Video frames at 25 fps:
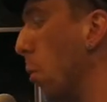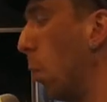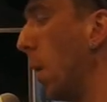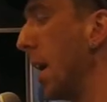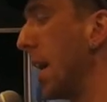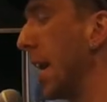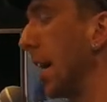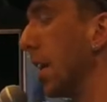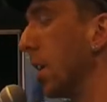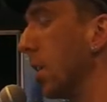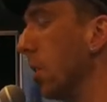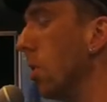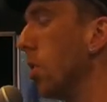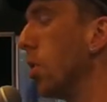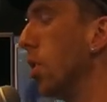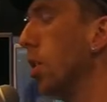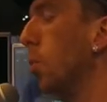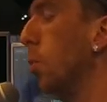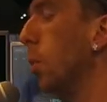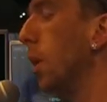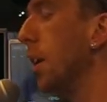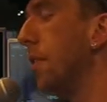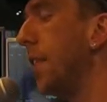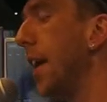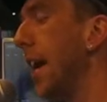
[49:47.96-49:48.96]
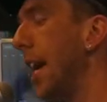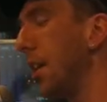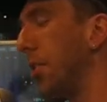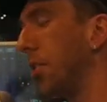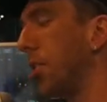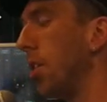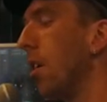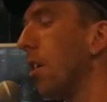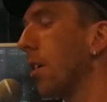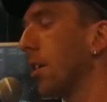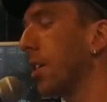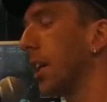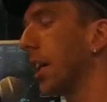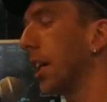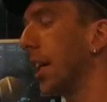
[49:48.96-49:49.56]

when I use it with their Dr.